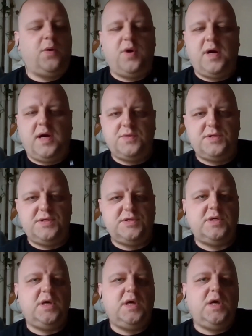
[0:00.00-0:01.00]

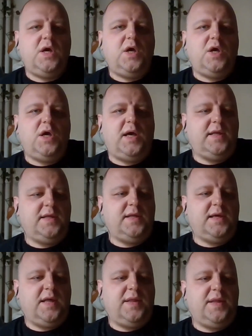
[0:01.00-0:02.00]
powerhouses.
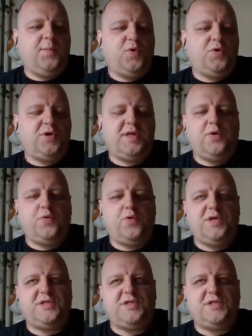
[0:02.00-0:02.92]
And I think Montenegro